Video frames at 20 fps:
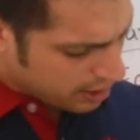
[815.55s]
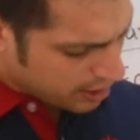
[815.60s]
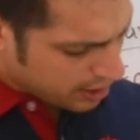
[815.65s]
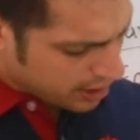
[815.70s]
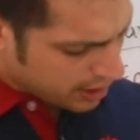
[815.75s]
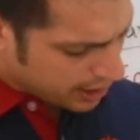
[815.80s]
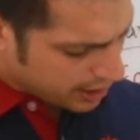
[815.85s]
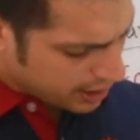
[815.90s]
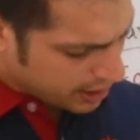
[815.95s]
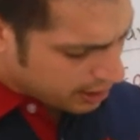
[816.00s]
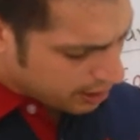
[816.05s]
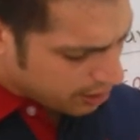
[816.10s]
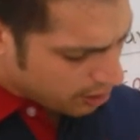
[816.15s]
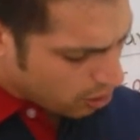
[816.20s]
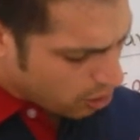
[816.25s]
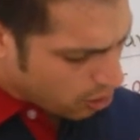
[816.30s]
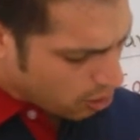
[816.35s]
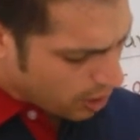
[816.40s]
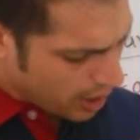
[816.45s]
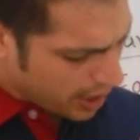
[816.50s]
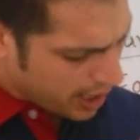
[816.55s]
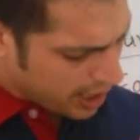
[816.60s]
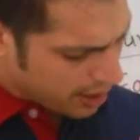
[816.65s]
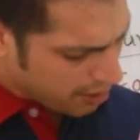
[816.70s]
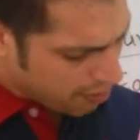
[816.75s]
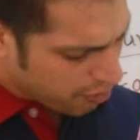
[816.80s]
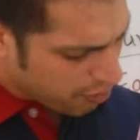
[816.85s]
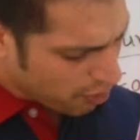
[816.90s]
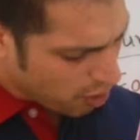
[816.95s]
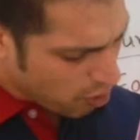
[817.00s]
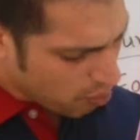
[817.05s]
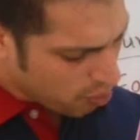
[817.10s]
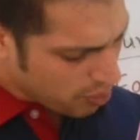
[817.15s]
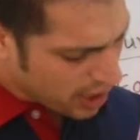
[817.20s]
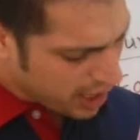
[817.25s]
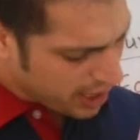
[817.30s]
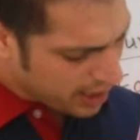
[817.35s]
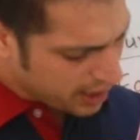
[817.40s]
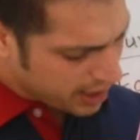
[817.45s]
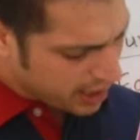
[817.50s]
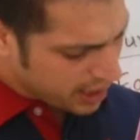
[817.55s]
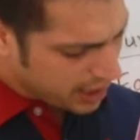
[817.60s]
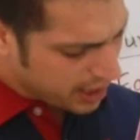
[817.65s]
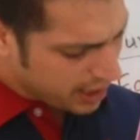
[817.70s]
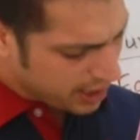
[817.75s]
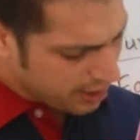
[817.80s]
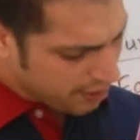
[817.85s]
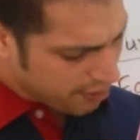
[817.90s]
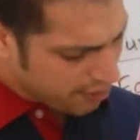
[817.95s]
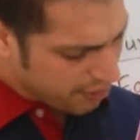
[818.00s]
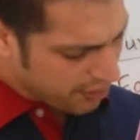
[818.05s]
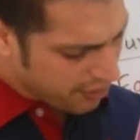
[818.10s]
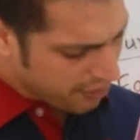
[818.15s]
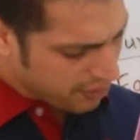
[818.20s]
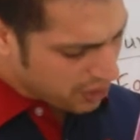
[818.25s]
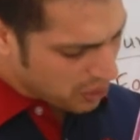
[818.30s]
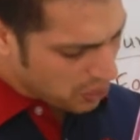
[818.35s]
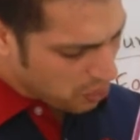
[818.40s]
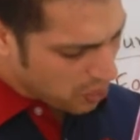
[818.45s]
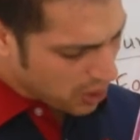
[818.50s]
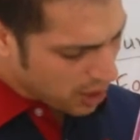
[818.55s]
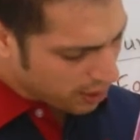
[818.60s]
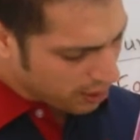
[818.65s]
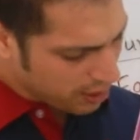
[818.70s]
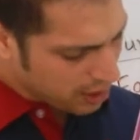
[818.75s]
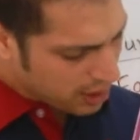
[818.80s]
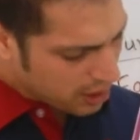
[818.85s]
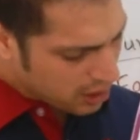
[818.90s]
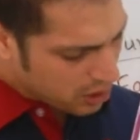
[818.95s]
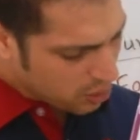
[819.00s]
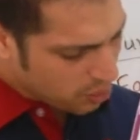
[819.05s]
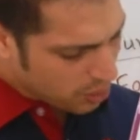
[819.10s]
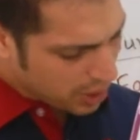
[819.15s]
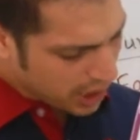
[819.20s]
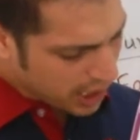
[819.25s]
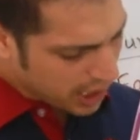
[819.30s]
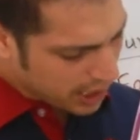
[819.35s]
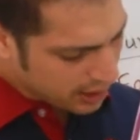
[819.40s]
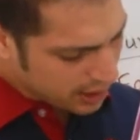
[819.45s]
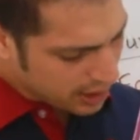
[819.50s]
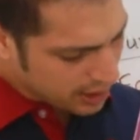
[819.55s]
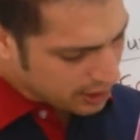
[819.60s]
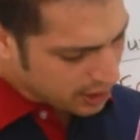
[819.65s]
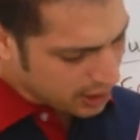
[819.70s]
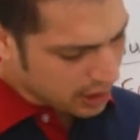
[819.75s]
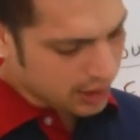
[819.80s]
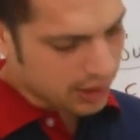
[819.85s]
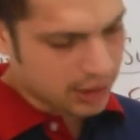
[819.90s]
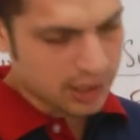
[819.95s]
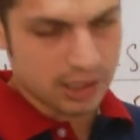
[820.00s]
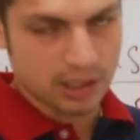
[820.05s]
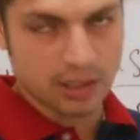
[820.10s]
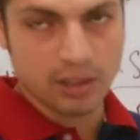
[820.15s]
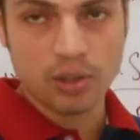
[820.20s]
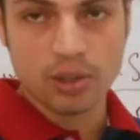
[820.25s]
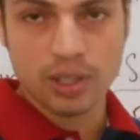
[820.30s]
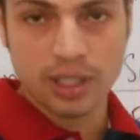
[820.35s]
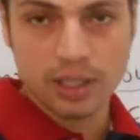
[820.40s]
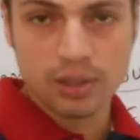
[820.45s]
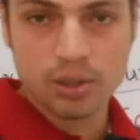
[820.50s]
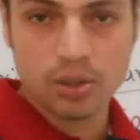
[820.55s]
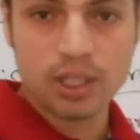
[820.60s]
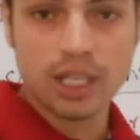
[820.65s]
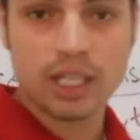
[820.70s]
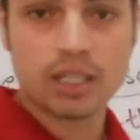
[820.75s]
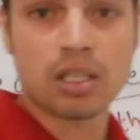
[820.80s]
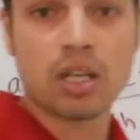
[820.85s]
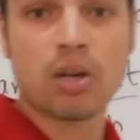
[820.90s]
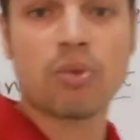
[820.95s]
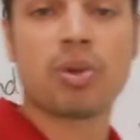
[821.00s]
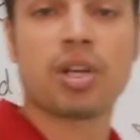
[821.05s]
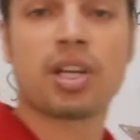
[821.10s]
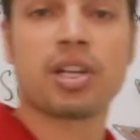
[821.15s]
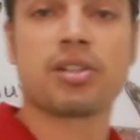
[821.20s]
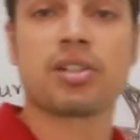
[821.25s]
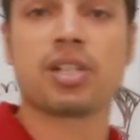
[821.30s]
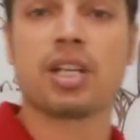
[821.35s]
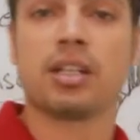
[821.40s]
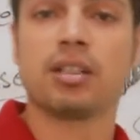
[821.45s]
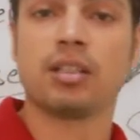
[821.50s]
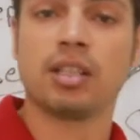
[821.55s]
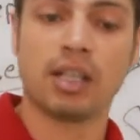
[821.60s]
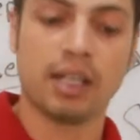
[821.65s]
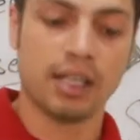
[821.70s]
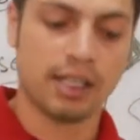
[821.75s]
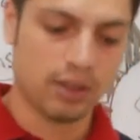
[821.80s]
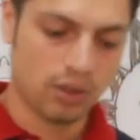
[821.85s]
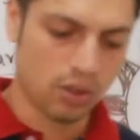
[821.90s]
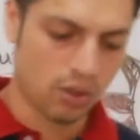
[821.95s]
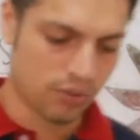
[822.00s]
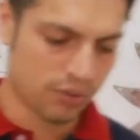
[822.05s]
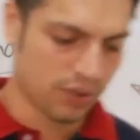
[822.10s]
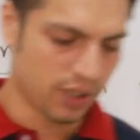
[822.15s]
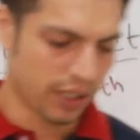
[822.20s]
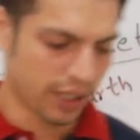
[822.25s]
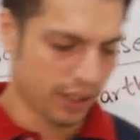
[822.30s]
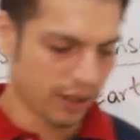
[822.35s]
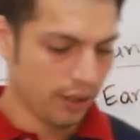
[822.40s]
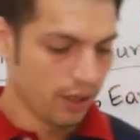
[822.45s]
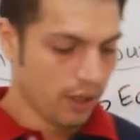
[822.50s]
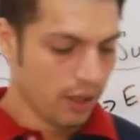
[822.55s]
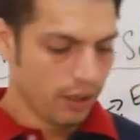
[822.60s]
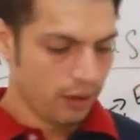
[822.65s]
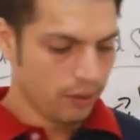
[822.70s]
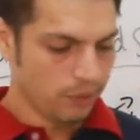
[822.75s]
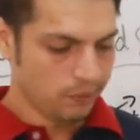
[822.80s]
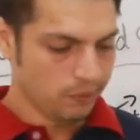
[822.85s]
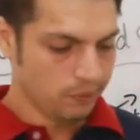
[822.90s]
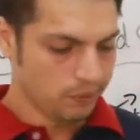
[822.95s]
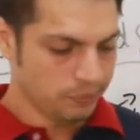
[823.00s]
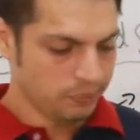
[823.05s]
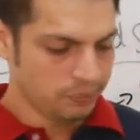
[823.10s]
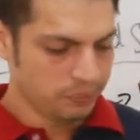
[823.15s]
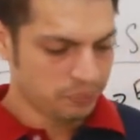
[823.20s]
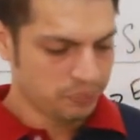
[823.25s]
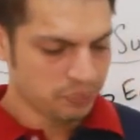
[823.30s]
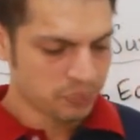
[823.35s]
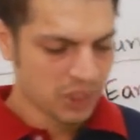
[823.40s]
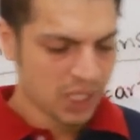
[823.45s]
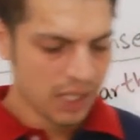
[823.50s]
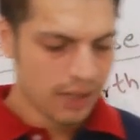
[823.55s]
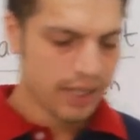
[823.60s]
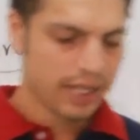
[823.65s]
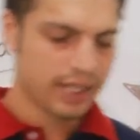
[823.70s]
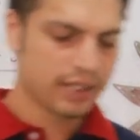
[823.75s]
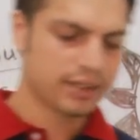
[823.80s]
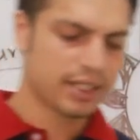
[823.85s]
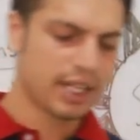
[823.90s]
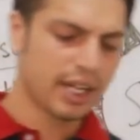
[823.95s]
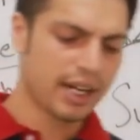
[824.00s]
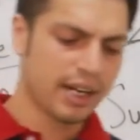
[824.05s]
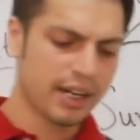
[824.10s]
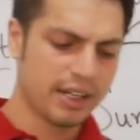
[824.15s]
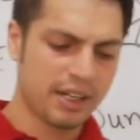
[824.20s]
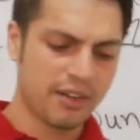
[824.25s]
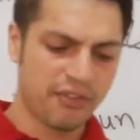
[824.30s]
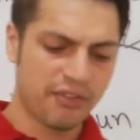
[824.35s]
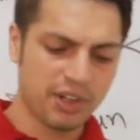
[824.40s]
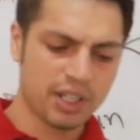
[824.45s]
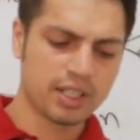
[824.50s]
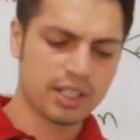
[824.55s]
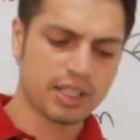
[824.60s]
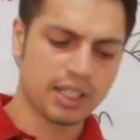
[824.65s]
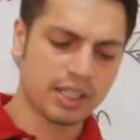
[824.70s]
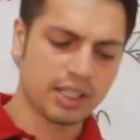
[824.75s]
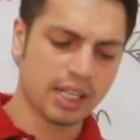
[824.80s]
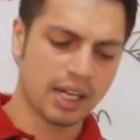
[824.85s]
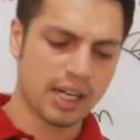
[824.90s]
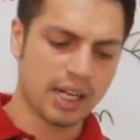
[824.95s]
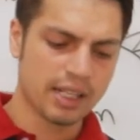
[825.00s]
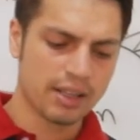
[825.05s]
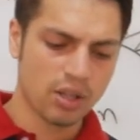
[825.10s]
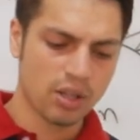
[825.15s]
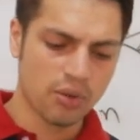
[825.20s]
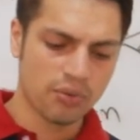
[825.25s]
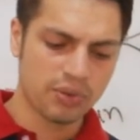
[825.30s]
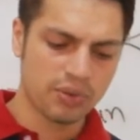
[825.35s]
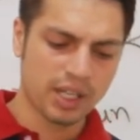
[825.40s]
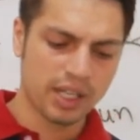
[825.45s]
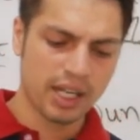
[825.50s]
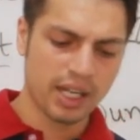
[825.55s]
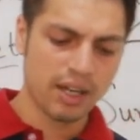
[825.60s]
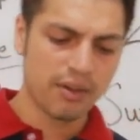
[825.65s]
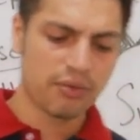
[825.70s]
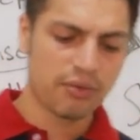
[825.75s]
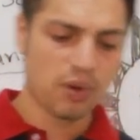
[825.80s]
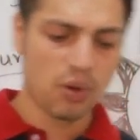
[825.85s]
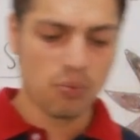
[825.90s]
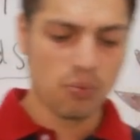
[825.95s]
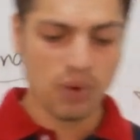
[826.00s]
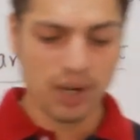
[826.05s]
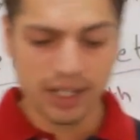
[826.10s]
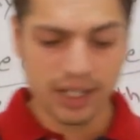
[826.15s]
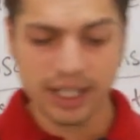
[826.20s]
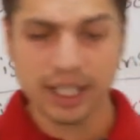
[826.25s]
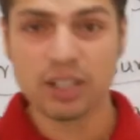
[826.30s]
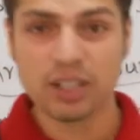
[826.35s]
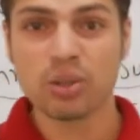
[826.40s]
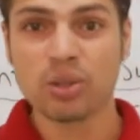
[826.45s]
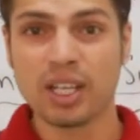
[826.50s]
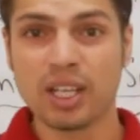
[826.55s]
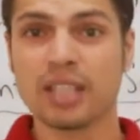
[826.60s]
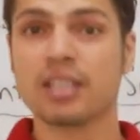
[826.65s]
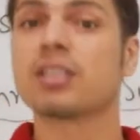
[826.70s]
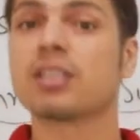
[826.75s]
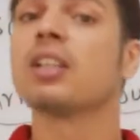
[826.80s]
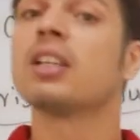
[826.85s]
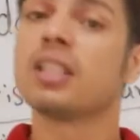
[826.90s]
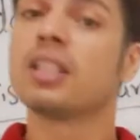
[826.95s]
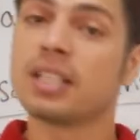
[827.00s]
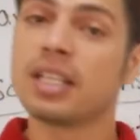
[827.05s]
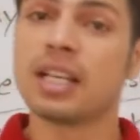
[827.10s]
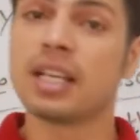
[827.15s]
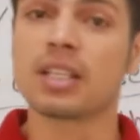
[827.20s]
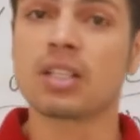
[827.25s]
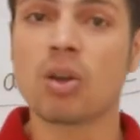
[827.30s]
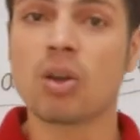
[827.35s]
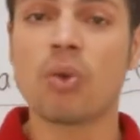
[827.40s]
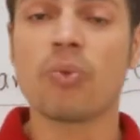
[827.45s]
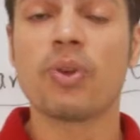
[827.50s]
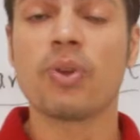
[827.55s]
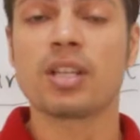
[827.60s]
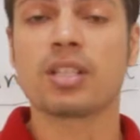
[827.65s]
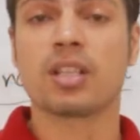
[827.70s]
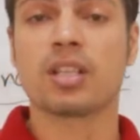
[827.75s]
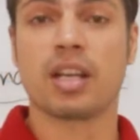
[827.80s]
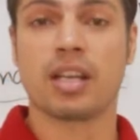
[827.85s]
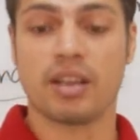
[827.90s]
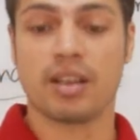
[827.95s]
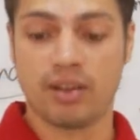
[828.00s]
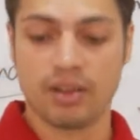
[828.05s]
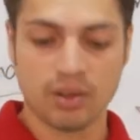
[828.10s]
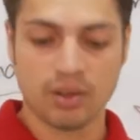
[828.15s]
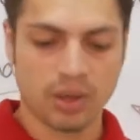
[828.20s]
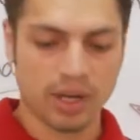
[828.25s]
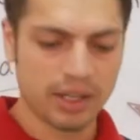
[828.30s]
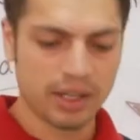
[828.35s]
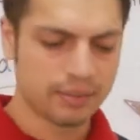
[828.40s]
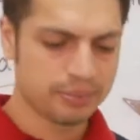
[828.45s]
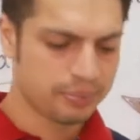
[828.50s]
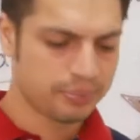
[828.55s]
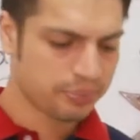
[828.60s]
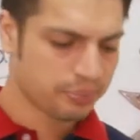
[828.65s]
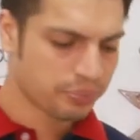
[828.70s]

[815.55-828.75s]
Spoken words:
6 or 8 from 1951, you will get this answer, okay. So that's how we can check the length of the day. Is there a difference in the length of the day from one day to next? Yes, obviously, okay.